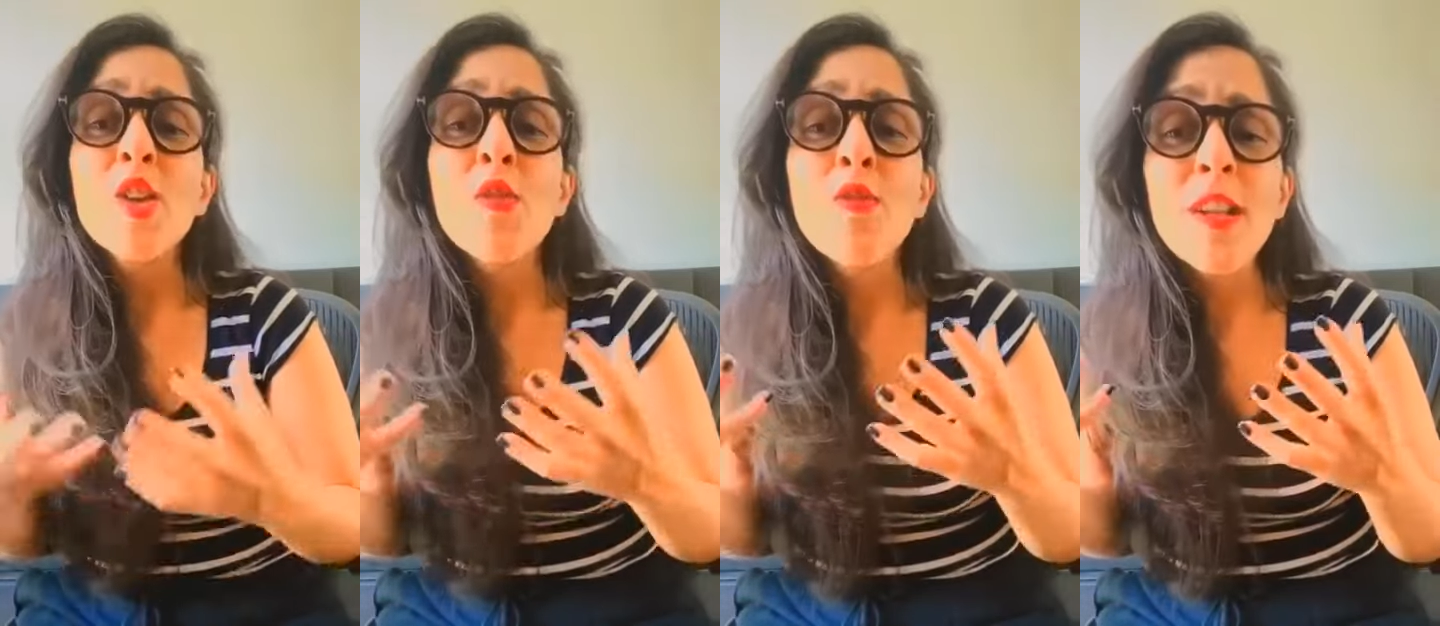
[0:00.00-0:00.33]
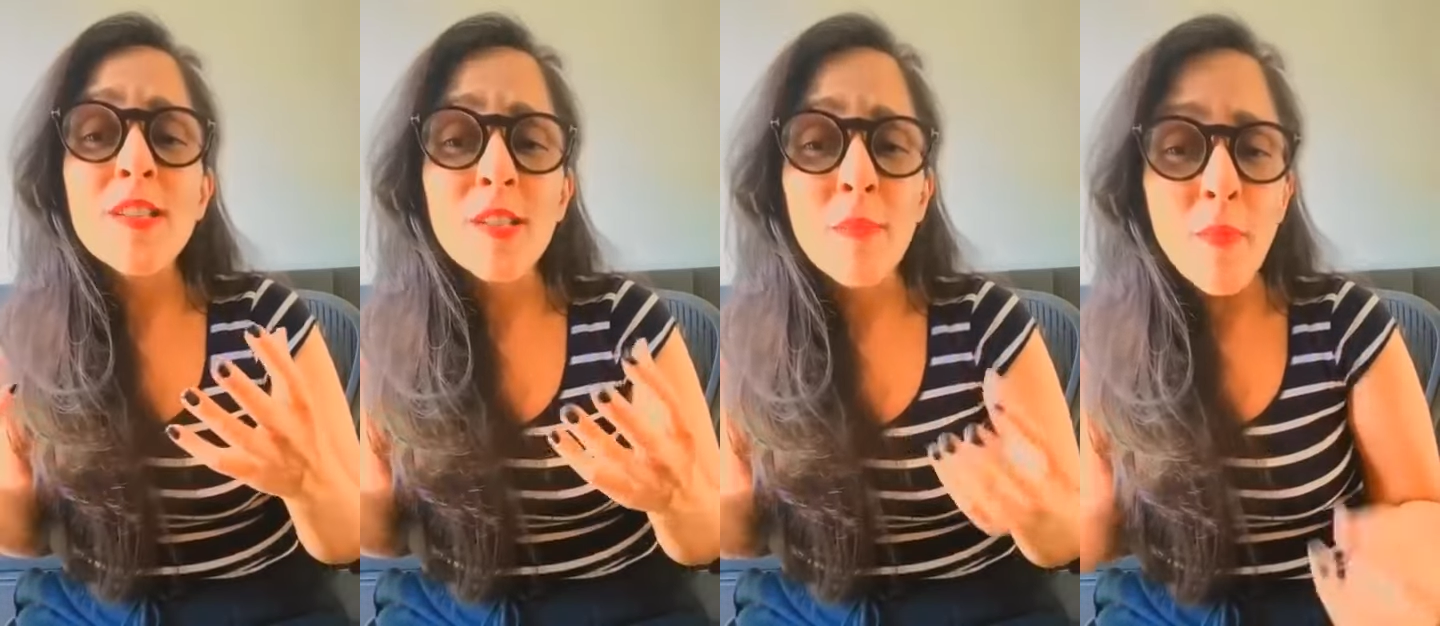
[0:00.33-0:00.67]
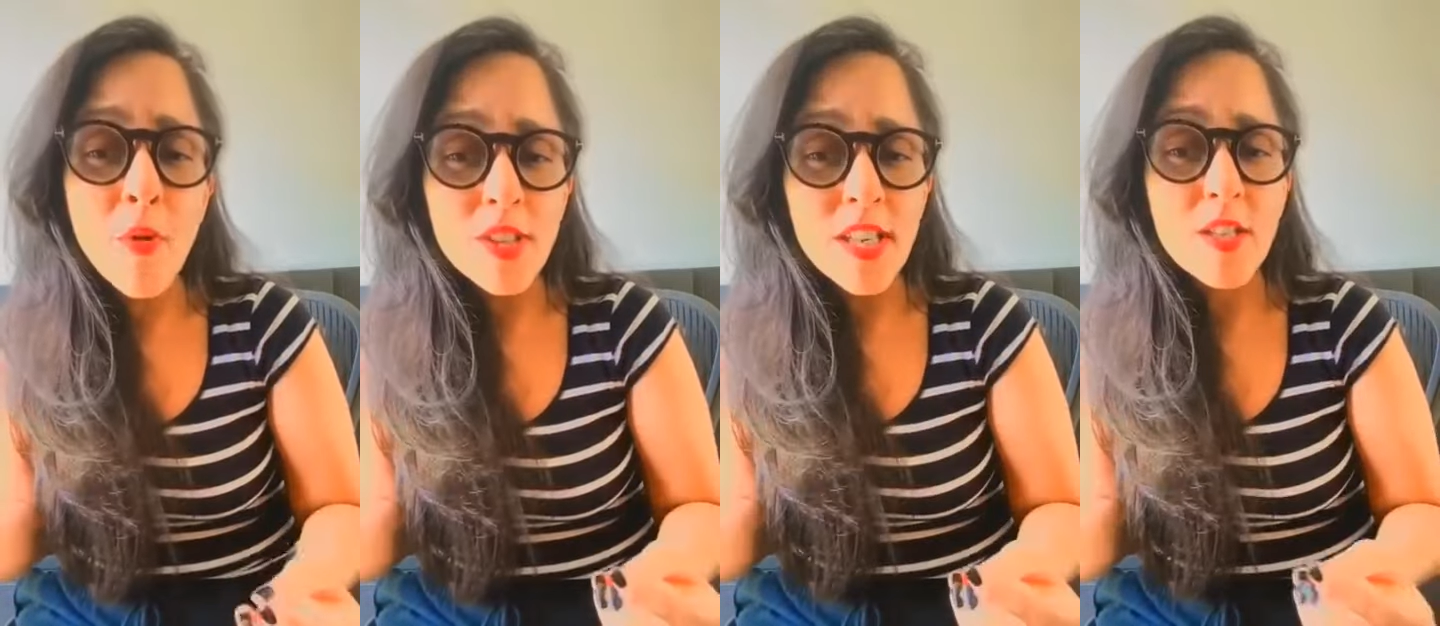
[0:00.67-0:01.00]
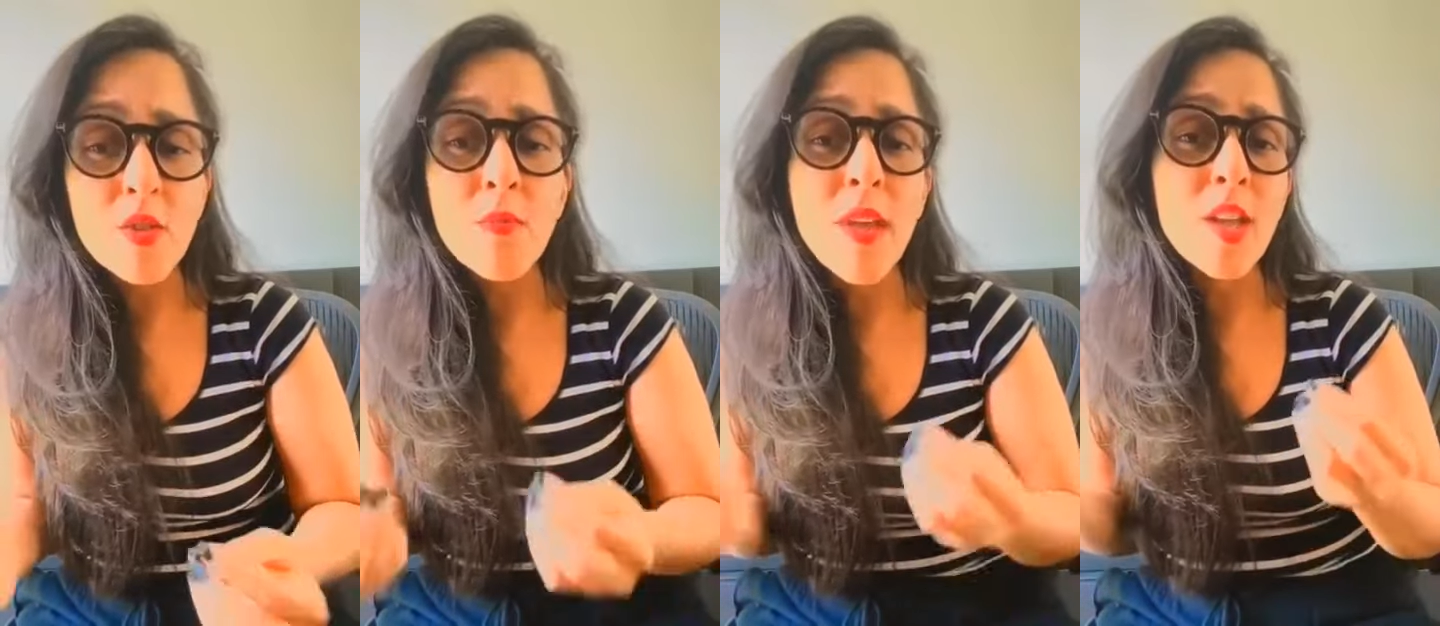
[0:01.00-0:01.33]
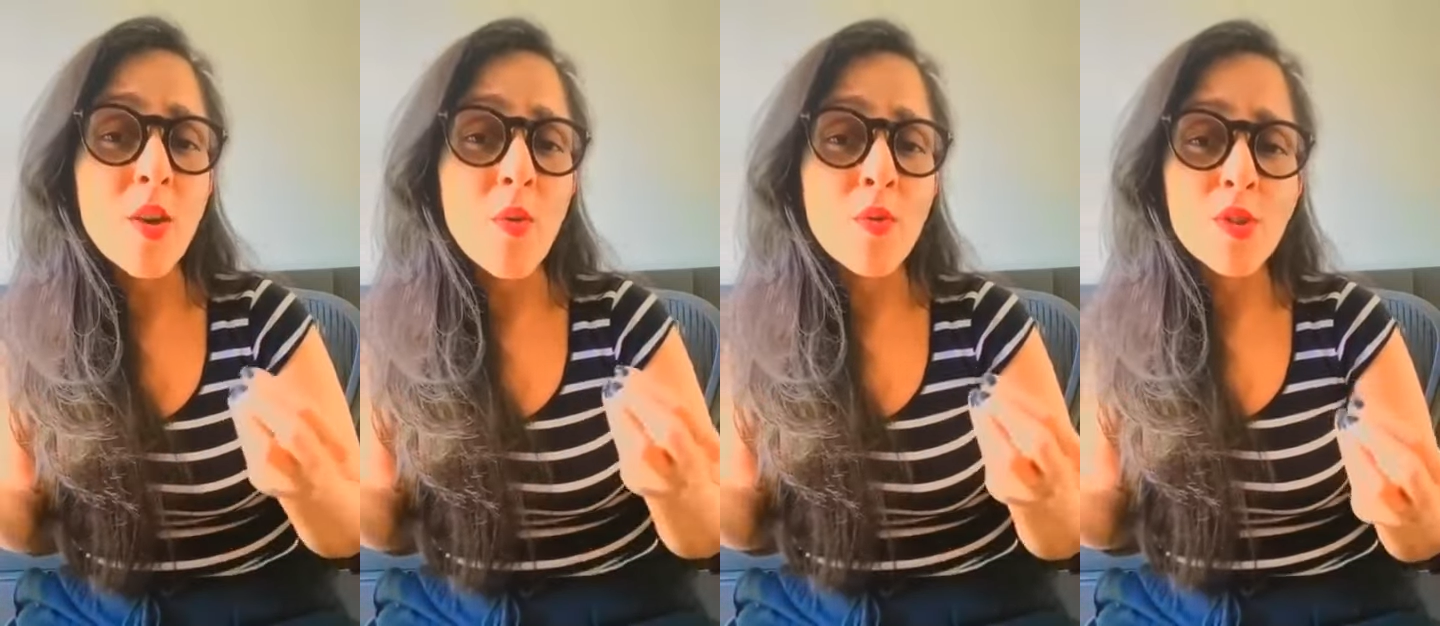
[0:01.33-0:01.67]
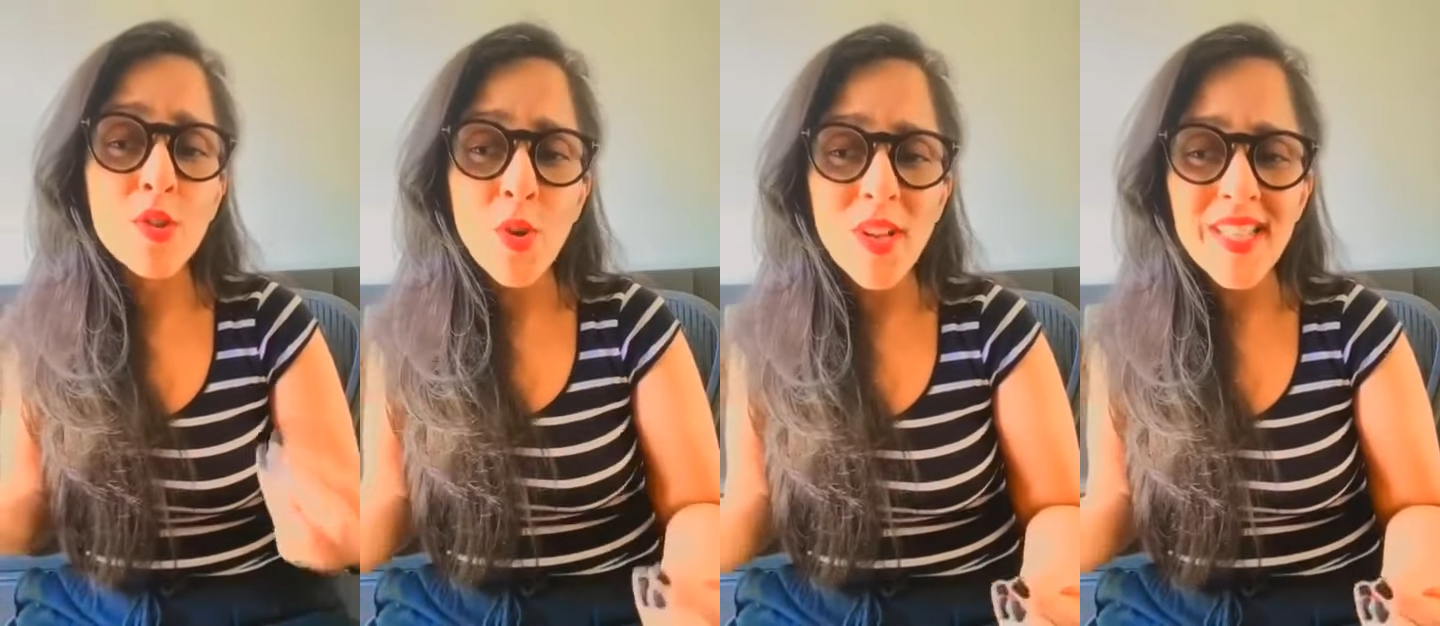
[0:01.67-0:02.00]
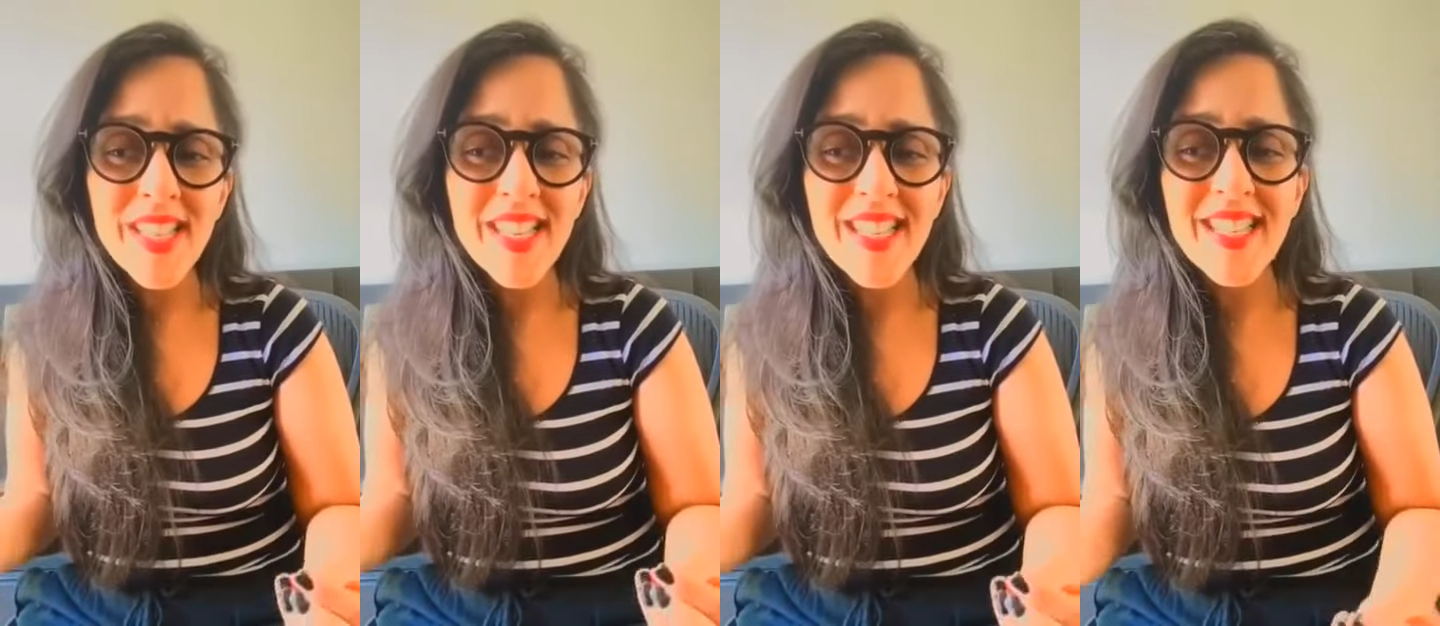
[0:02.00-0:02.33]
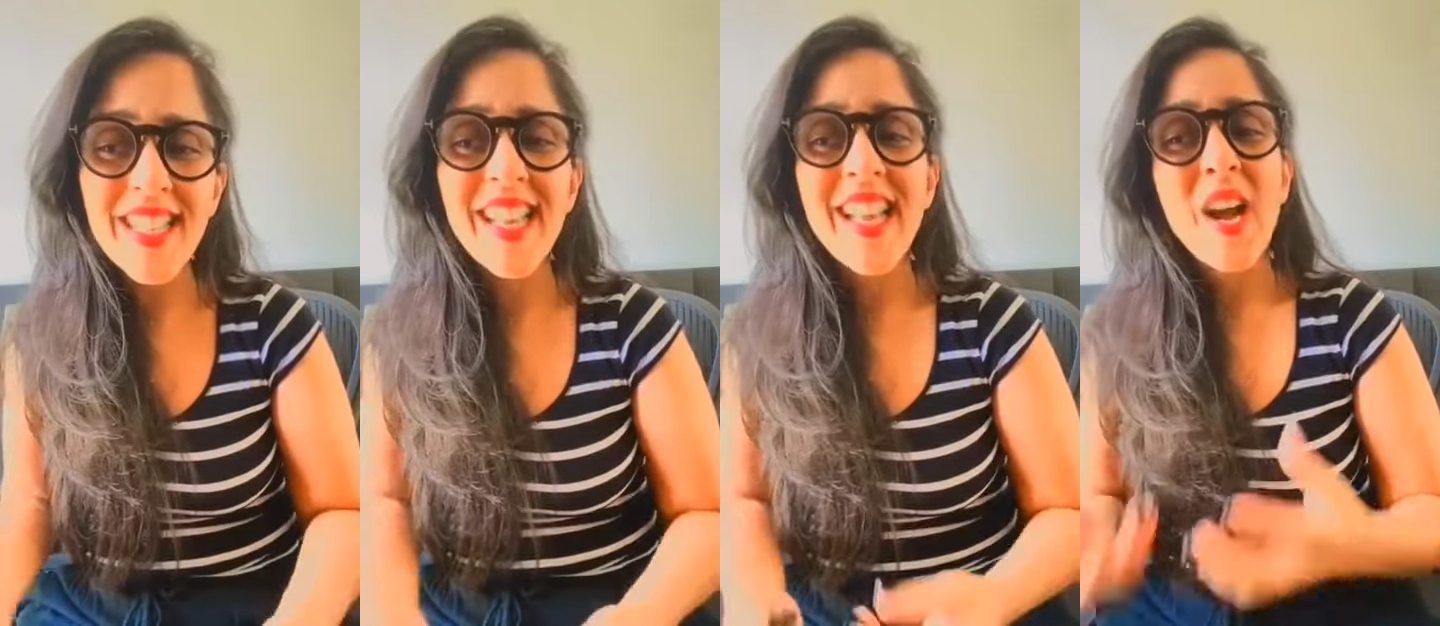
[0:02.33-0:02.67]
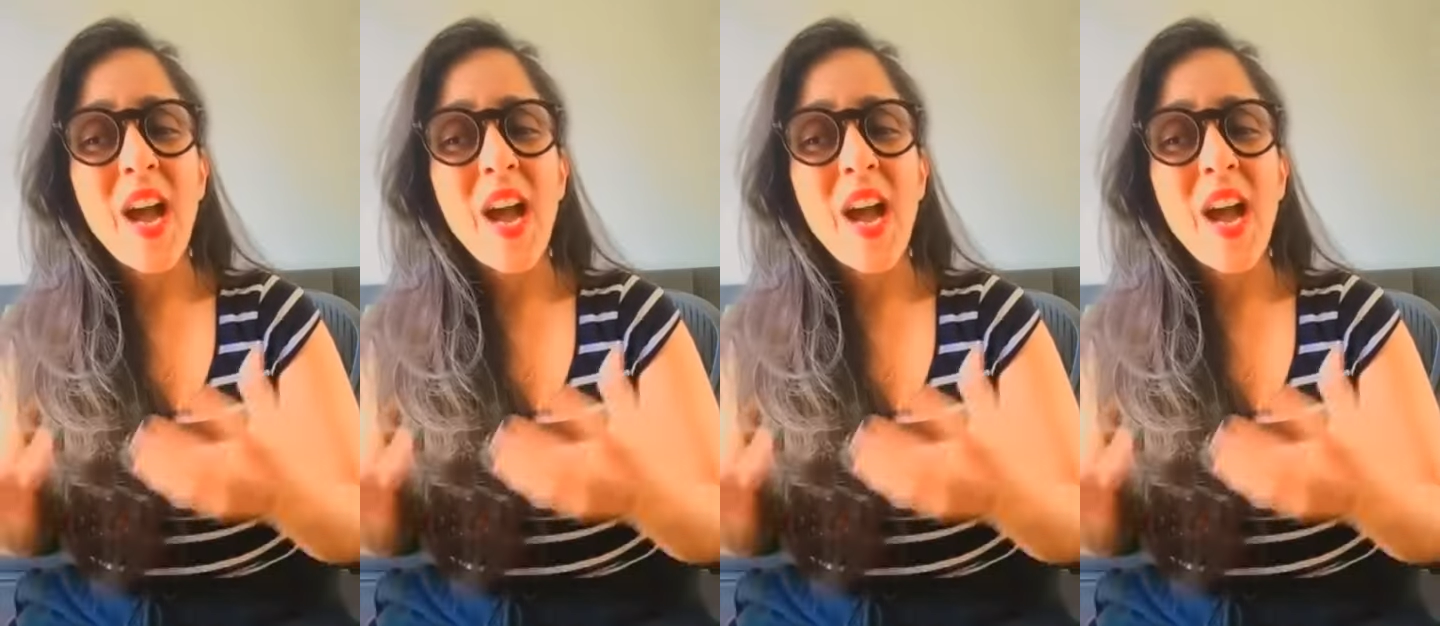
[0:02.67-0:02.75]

You feel supported to make your own choices.